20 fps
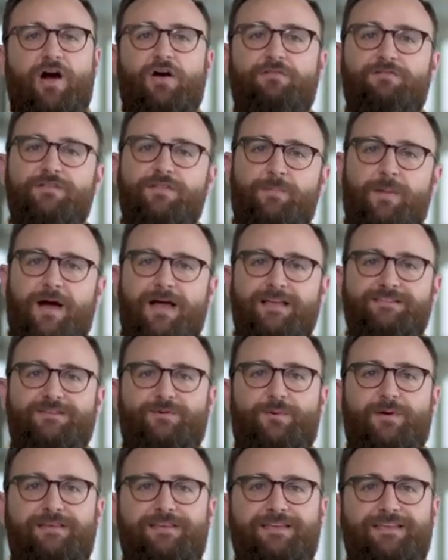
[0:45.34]
Over the past
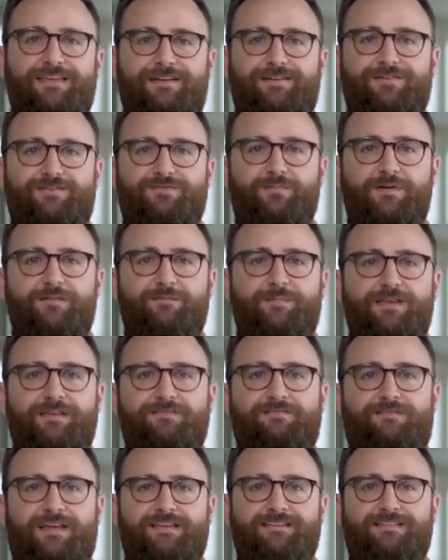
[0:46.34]
20 years, we've been
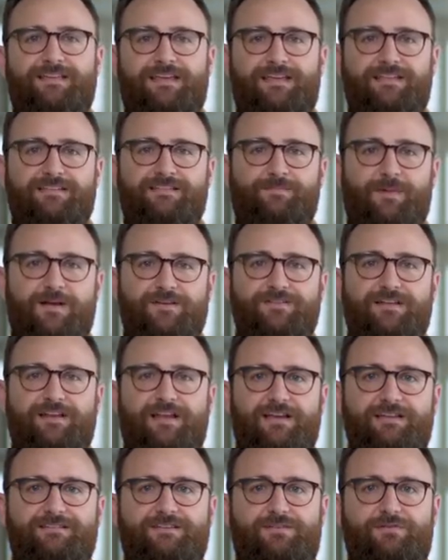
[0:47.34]
investing in
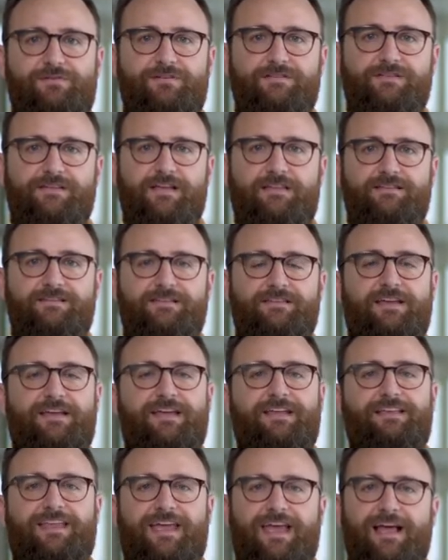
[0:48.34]
specialized tool sets
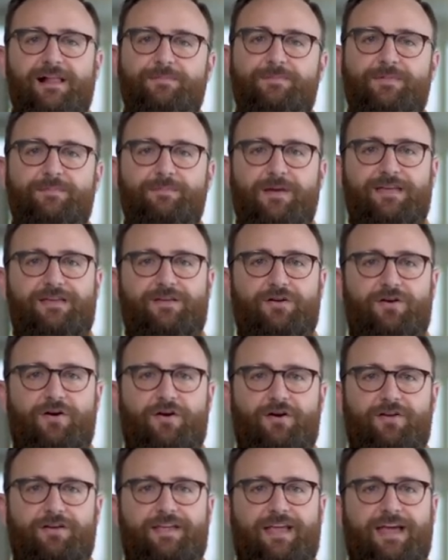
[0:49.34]
to help make your
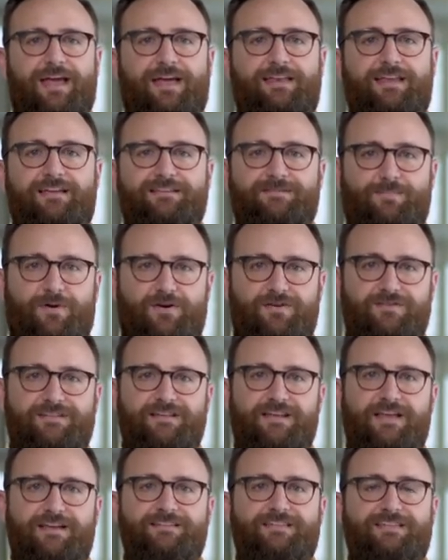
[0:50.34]
AutoCAD as
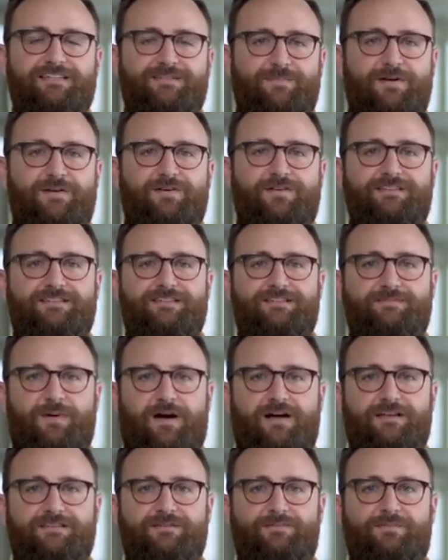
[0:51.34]
personalized experience as
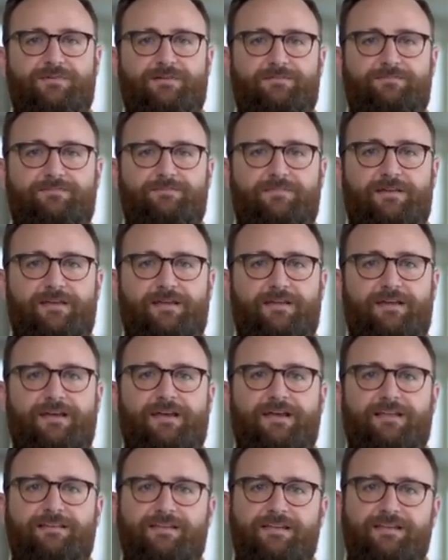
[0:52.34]
possible.
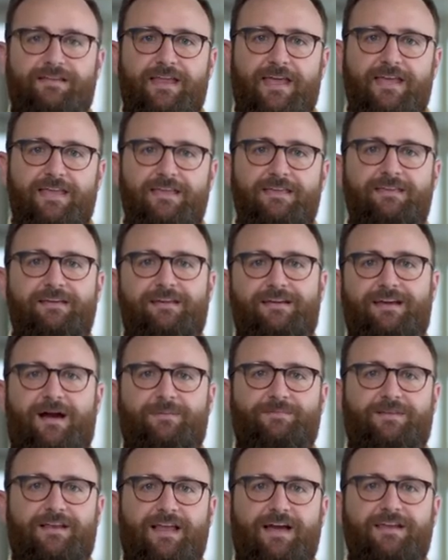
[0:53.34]
Today,
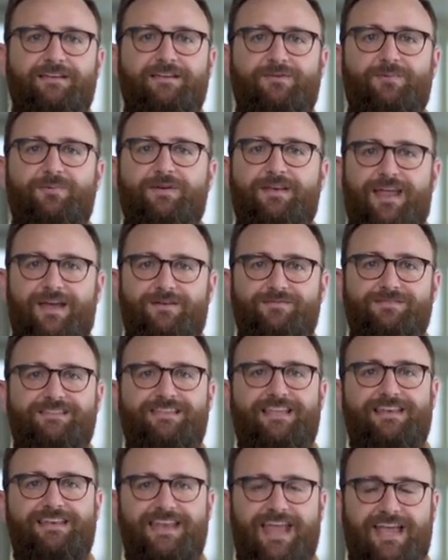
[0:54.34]
I'm delighted to announce
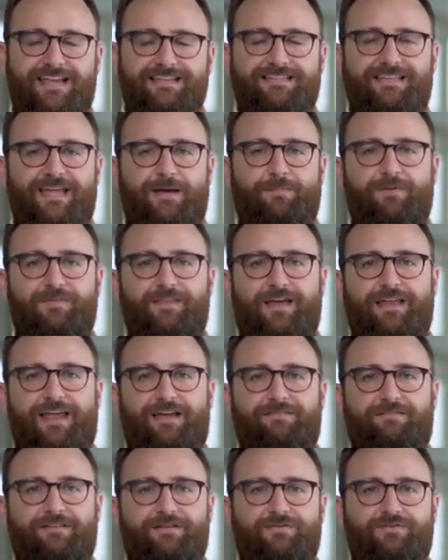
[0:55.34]
the next step in that
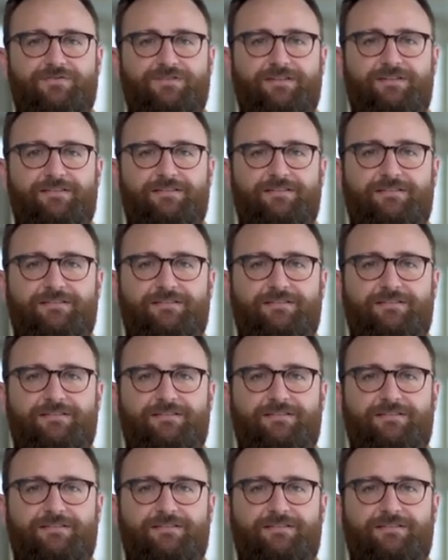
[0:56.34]
evolution.